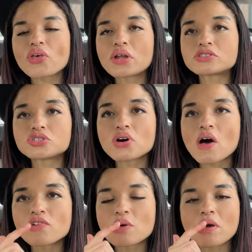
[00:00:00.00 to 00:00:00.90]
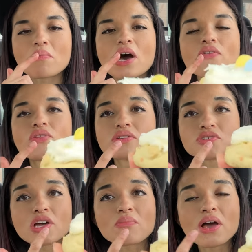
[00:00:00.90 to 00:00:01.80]
I still have it in my mouth. Now let's
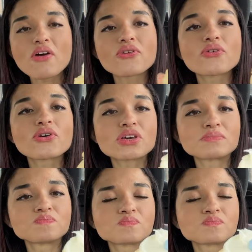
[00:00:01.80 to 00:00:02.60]
take a bite of the cookie.